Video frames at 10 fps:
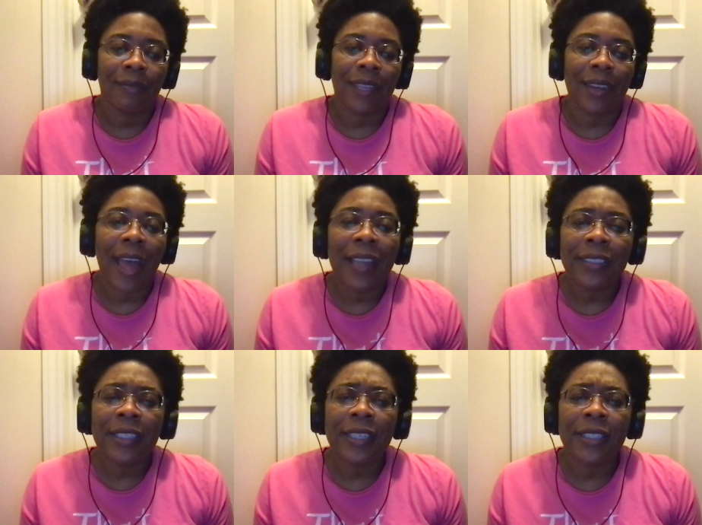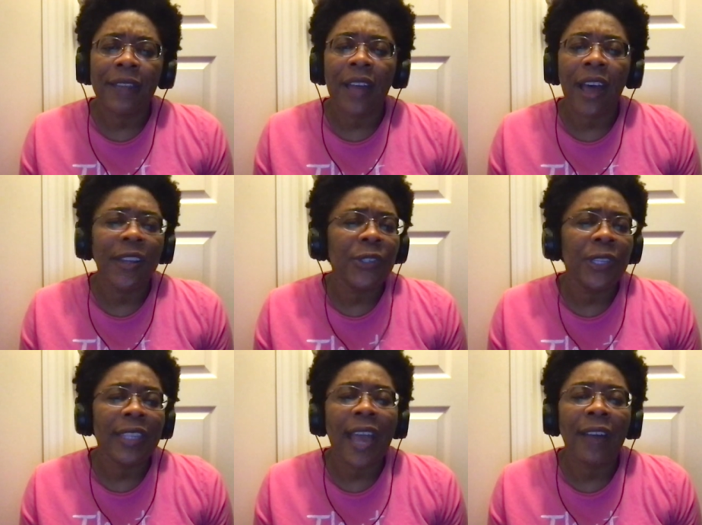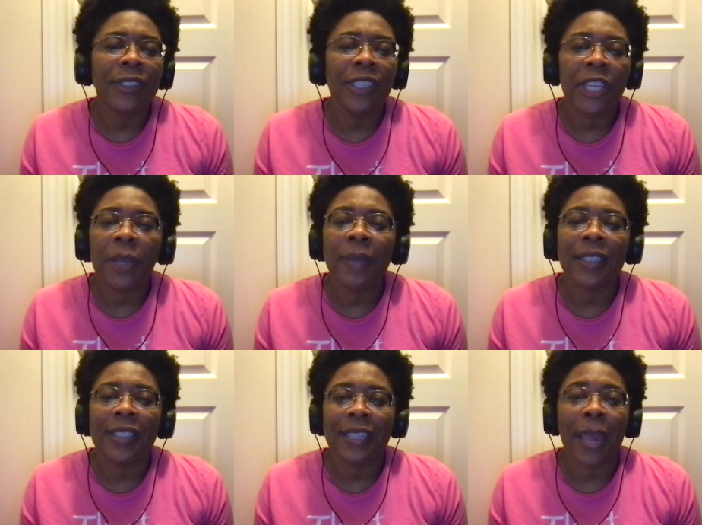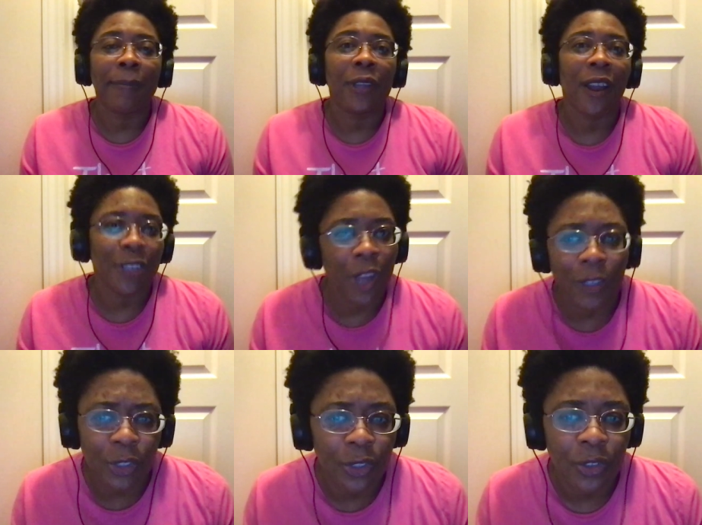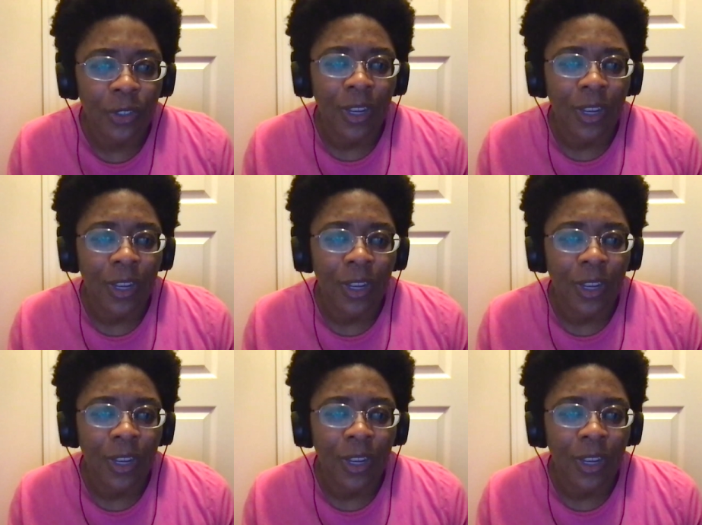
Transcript: An exodus of a hundred thousand humans kept hush-hush.